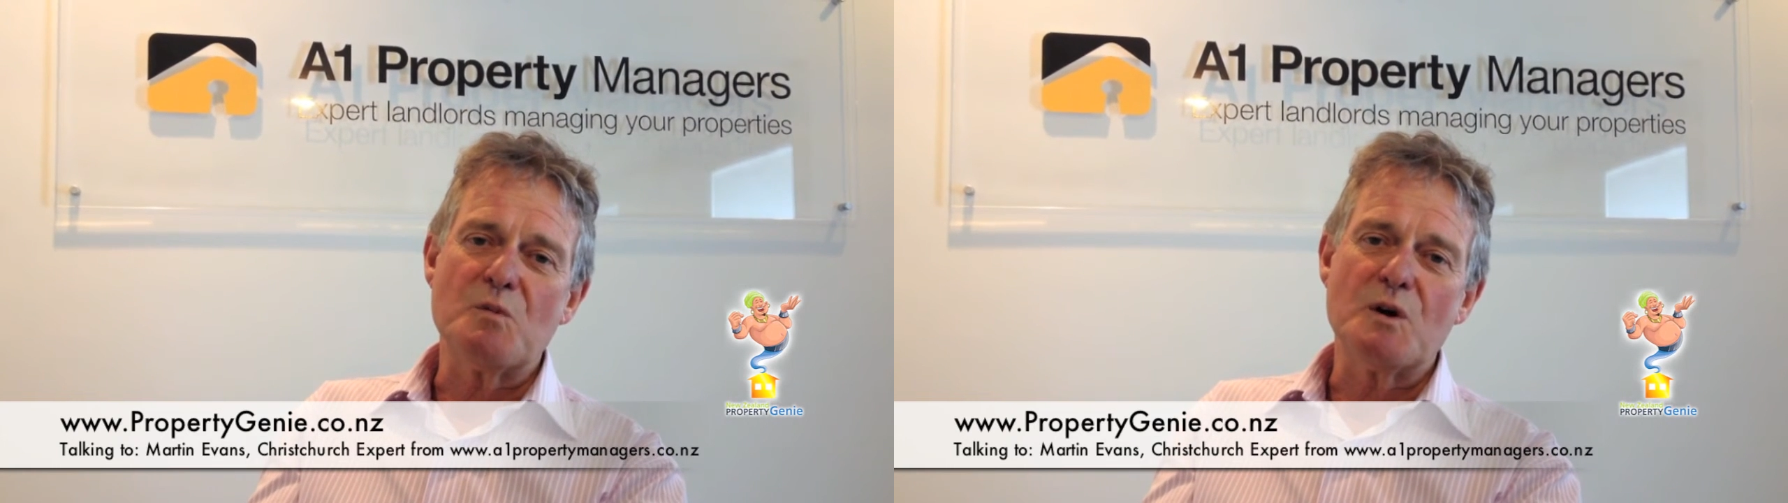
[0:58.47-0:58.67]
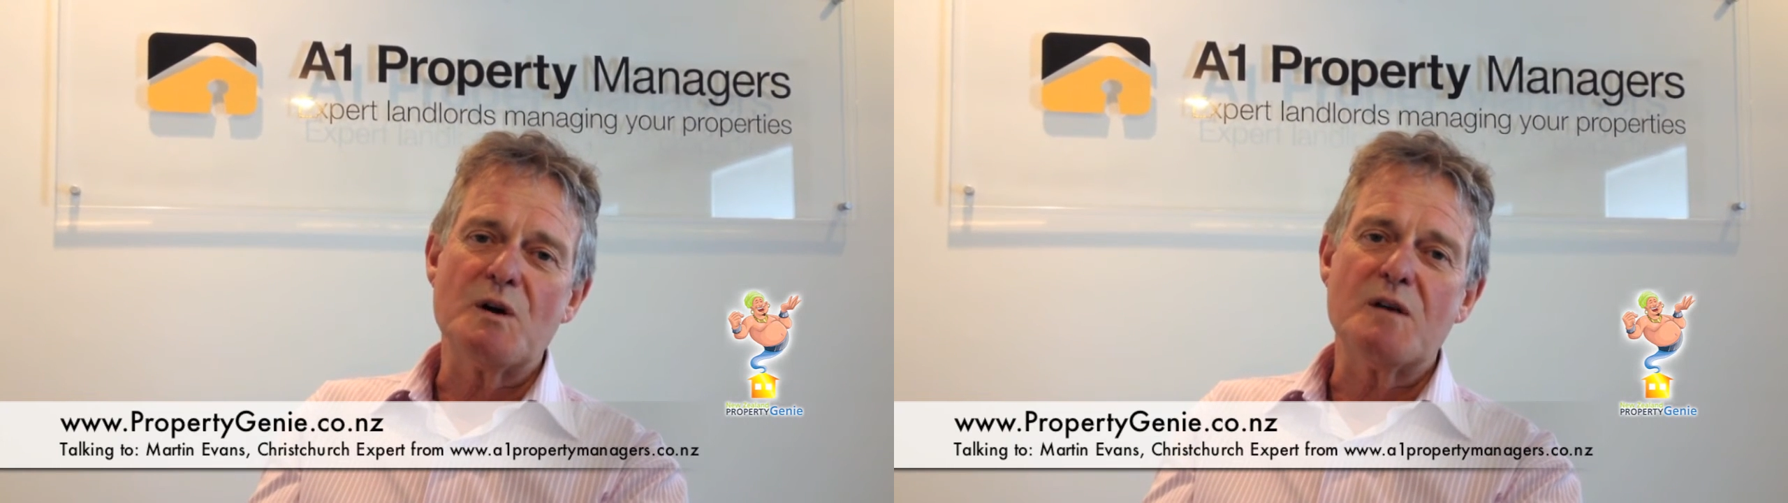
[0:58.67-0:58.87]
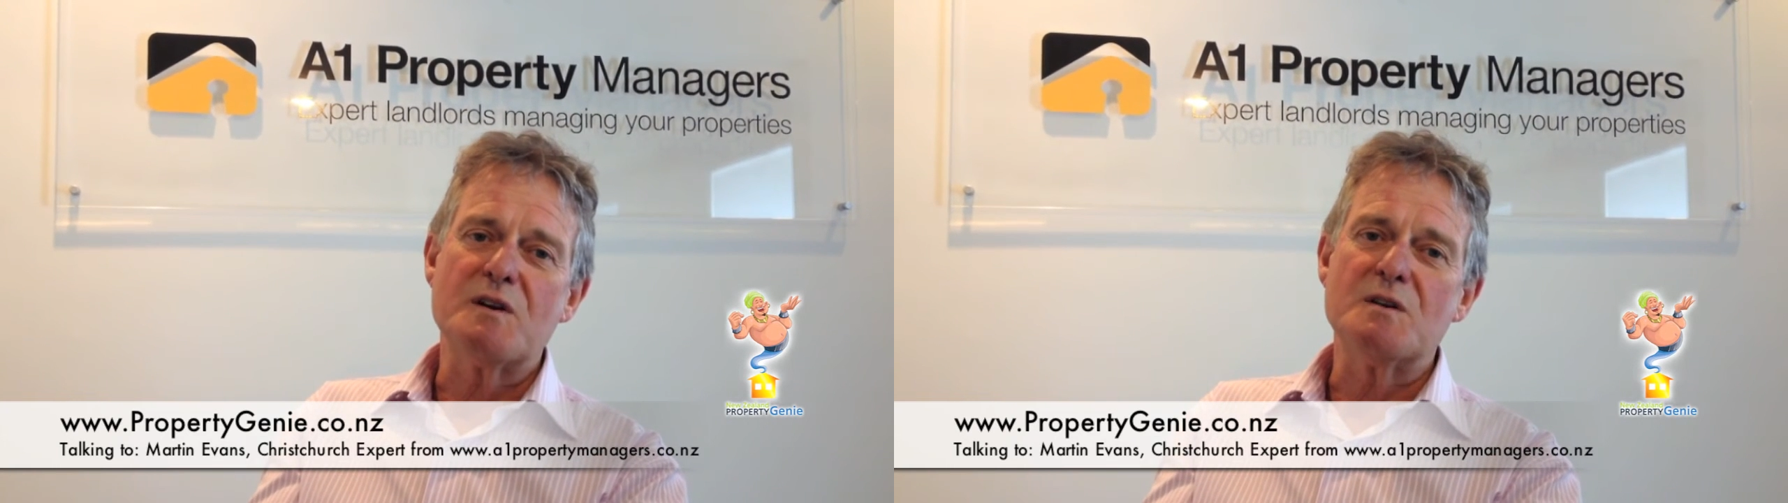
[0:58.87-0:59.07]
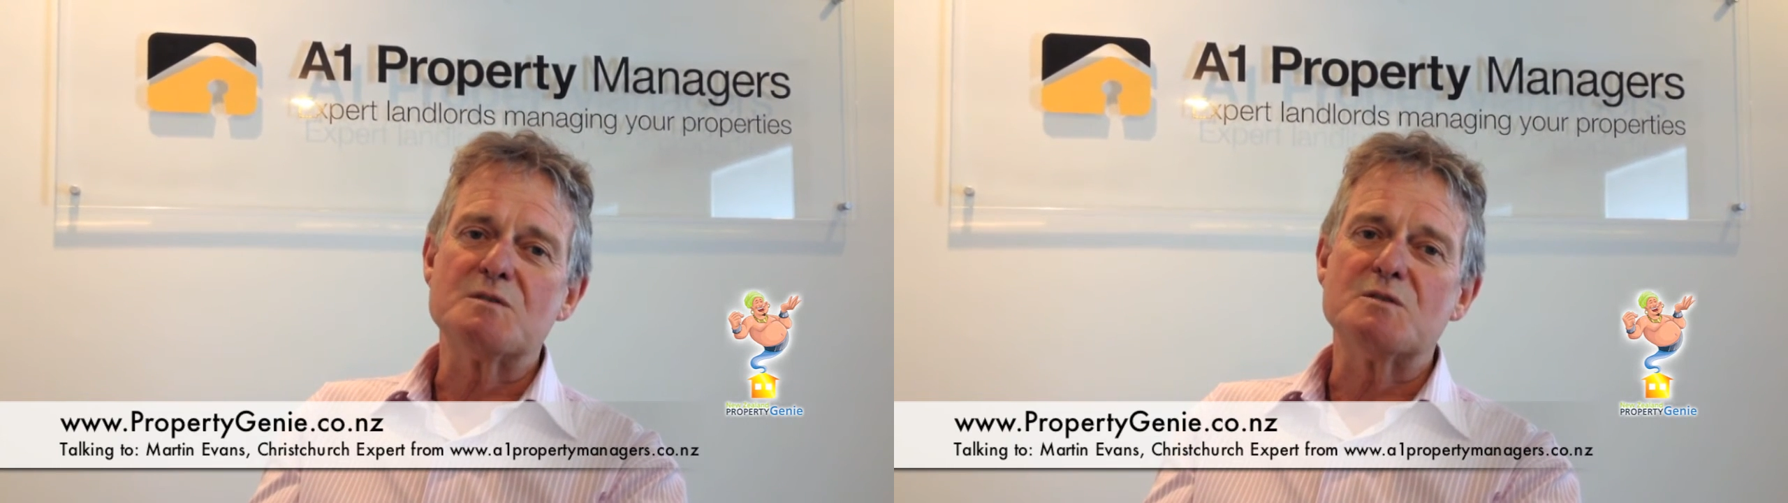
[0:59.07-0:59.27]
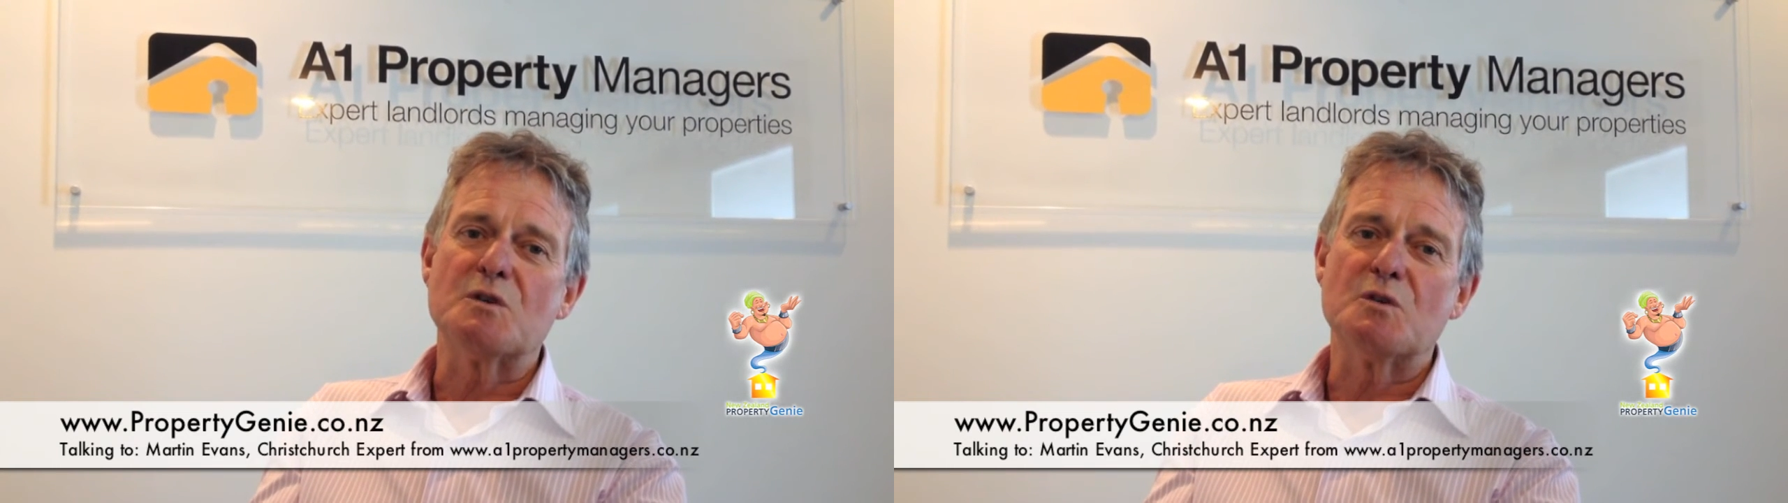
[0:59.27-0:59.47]
What you have to do
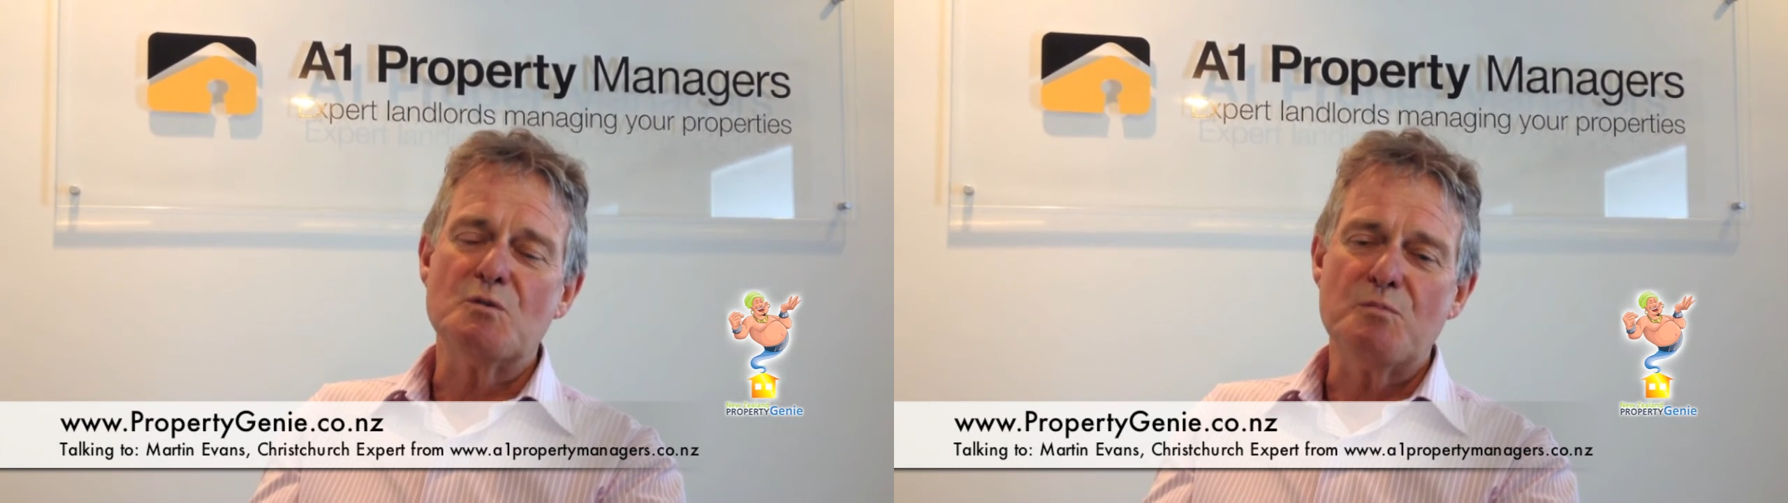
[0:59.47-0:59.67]
is look at all